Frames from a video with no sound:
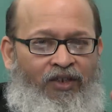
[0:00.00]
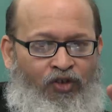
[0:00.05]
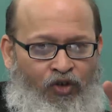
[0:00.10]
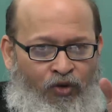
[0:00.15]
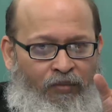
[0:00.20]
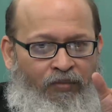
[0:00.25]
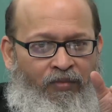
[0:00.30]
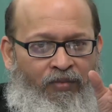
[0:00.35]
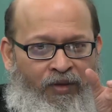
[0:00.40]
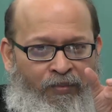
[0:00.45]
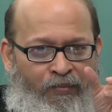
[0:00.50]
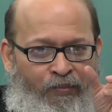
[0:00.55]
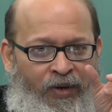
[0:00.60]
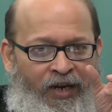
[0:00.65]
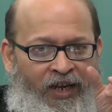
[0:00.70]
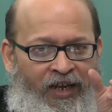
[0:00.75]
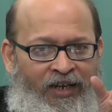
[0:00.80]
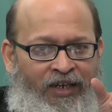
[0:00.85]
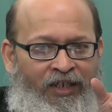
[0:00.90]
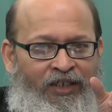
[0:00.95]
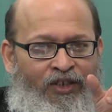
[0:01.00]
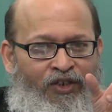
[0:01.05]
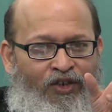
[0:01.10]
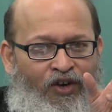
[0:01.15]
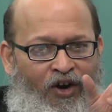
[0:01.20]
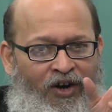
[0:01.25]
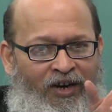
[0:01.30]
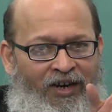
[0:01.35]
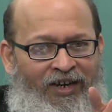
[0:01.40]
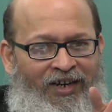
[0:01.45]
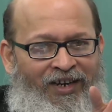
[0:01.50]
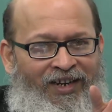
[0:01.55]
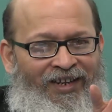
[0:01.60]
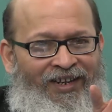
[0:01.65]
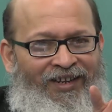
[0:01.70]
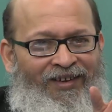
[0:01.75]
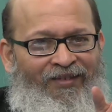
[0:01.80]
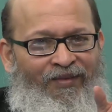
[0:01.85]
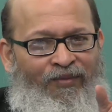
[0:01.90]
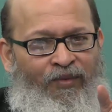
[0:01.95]
So, the brain is not
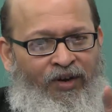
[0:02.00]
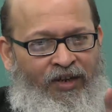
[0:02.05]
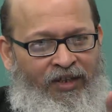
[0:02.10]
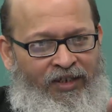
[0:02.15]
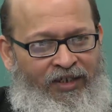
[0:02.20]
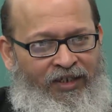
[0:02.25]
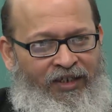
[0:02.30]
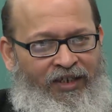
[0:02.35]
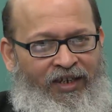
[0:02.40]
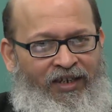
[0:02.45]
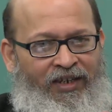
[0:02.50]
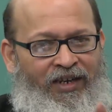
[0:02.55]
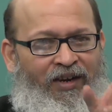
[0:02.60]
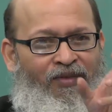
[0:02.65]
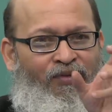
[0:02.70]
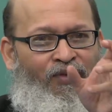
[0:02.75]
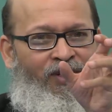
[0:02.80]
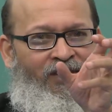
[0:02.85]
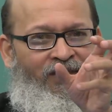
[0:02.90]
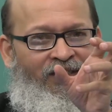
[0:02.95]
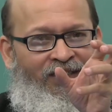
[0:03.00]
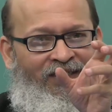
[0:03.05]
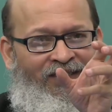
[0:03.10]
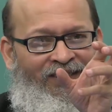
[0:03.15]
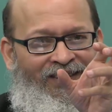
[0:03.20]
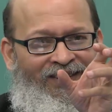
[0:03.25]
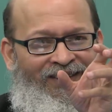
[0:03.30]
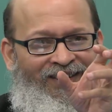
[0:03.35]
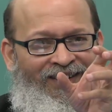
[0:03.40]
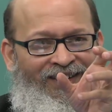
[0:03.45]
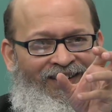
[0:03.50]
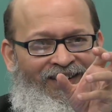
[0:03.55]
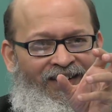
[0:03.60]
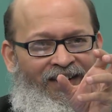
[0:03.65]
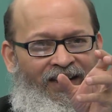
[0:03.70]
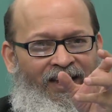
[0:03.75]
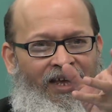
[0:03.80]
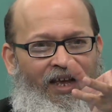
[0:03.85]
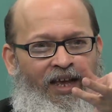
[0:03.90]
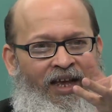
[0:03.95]
reading what is internal and what is external,
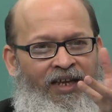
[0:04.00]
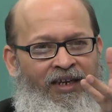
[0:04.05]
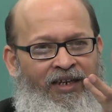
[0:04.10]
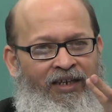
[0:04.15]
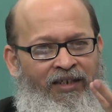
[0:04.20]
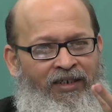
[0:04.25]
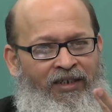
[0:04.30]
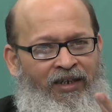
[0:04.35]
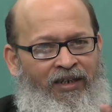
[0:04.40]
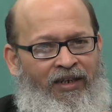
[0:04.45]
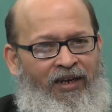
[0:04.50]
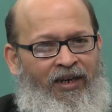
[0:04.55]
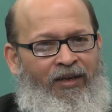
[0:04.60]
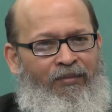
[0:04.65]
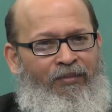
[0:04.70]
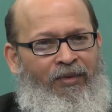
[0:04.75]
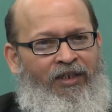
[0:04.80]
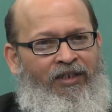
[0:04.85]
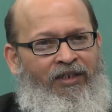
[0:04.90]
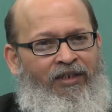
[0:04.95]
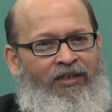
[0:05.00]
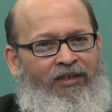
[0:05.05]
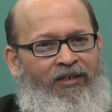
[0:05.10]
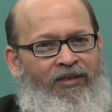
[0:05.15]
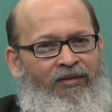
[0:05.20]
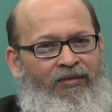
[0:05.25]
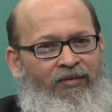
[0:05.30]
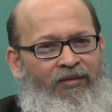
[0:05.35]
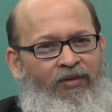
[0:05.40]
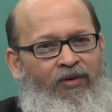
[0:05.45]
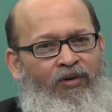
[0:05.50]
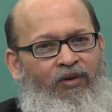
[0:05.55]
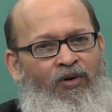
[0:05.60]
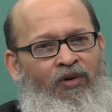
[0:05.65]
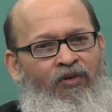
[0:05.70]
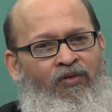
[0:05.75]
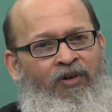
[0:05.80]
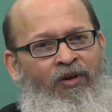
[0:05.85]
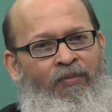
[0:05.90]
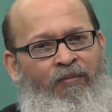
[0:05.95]
and internal image
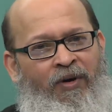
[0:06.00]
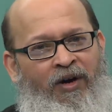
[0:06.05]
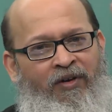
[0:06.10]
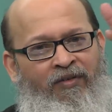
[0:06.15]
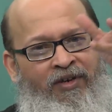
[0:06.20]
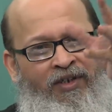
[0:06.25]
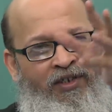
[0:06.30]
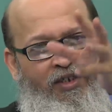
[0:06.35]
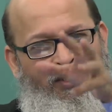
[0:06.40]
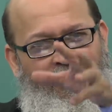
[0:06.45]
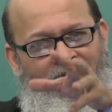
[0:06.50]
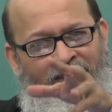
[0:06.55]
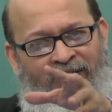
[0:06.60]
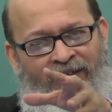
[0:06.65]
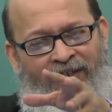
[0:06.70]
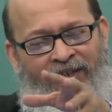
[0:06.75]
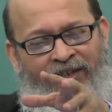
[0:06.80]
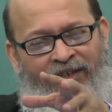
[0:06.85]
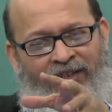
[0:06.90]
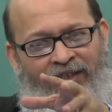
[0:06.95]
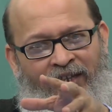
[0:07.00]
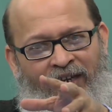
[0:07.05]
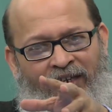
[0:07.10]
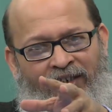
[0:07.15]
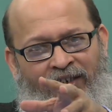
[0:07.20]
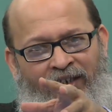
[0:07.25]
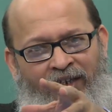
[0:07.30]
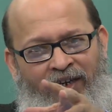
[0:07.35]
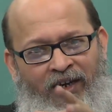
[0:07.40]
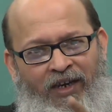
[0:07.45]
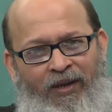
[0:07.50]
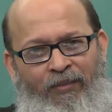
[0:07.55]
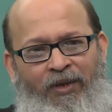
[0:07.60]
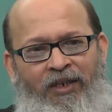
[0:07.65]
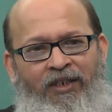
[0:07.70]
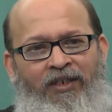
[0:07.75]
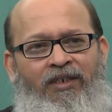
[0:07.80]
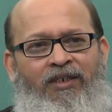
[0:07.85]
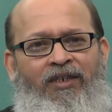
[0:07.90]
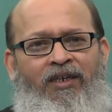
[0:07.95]
overpowers the external
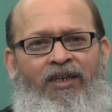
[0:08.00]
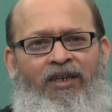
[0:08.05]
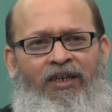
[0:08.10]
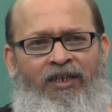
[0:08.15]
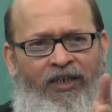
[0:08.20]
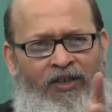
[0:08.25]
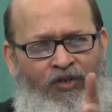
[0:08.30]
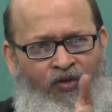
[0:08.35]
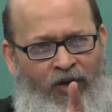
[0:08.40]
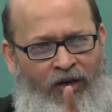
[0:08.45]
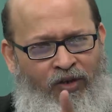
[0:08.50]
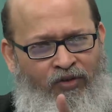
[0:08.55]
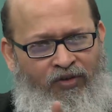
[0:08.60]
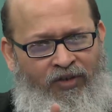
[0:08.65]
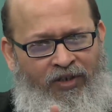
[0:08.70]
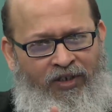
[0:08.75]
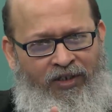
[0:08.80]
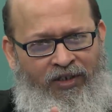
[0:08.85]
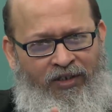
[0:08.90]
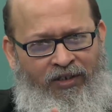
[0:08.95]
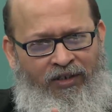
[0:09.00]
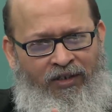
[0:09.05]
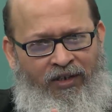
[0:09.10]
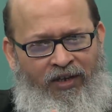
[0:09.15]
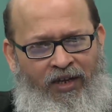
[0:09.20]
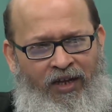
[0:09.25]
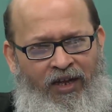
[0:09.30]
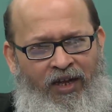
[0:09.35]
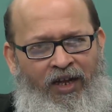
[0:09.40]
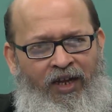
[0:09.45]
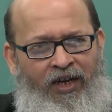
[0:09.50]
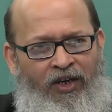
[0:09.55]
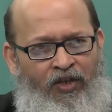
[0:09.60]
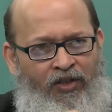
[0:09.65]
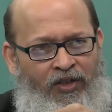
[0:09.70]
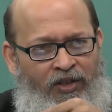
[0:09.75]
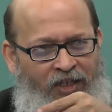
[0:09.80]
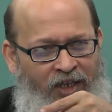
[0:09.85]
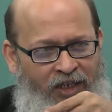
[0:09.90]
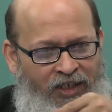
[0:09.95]
image, leading to hallucination.
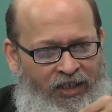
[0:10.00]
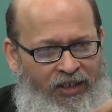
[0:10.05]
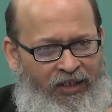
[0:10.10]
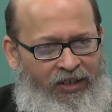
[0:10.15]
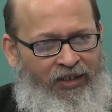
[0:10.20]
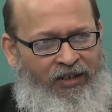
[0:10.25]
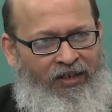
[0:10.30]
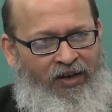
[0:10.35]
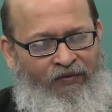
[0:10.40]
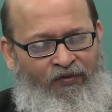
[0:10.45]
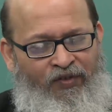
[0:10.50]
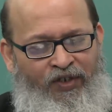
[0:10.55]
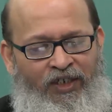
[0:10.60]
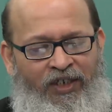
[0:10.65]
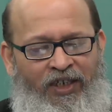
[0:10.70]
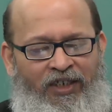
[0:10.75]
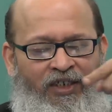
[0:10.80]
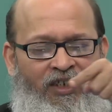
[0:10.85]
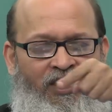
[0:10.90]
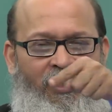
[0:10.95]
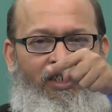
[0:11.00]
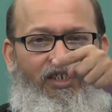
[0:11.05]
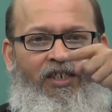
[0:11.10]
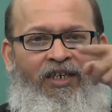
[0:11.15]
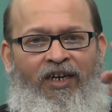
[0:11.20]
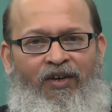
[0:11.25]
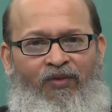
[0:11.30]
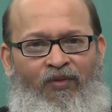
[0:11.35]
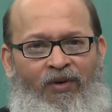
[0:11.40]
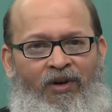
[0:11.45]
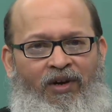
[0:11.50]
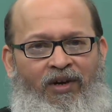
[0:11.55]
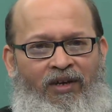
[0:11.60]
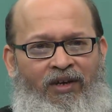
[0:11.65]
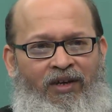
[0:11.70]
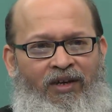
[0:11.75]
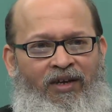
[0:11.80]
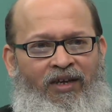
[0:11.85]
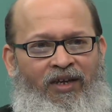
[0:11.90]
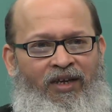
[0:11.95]
So, this deficiency
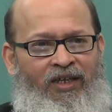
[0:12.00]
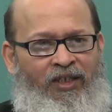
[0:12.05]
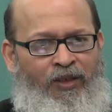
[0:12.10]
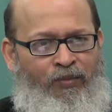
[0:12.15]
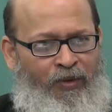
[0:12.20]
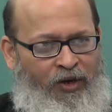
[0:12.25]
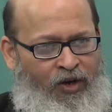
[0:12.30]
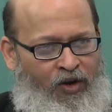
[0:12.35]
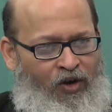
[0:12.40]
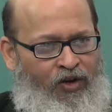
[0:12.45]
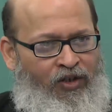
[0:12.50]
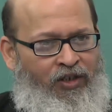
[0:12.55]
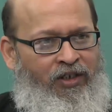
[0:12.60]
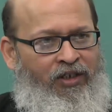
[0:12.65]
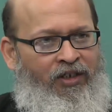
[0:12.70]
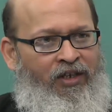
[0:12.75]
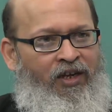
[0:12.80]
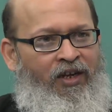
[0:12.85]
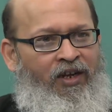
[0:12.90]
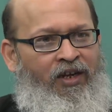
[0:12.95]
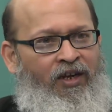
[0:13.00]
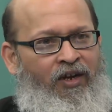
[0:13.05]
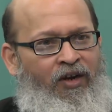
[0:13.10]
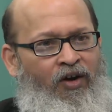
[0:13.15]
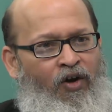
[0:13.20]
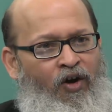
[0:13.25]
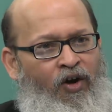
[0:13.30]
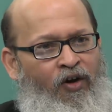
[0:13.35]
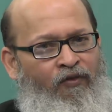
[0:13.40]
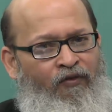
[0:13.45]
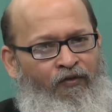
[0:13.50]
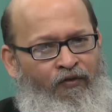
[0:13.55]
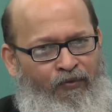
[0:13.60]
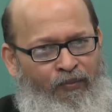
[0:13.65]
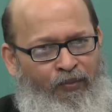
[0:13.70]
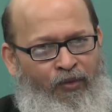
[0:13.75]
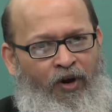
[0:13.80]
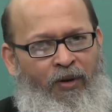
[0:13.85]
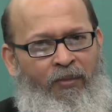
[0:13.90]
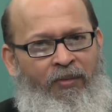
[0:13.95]
network is because
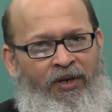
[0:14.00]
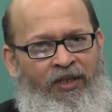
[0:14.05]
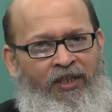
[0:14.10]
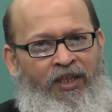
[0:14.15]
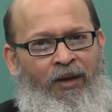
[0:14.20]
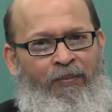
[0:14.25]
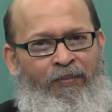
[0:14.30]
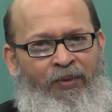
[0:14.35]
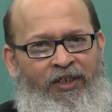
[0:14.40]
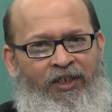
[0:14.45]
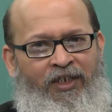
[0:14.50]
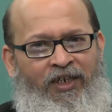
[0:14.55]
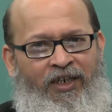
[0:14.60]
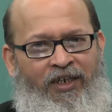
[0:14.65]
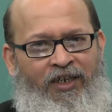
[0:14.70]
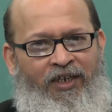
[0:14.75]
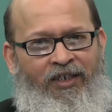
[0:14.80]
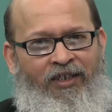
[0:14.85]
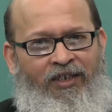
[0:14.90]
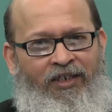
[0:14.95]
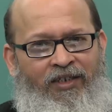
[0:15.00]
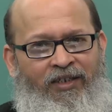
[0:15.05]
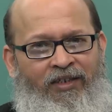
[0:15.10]
of probably the epigenetic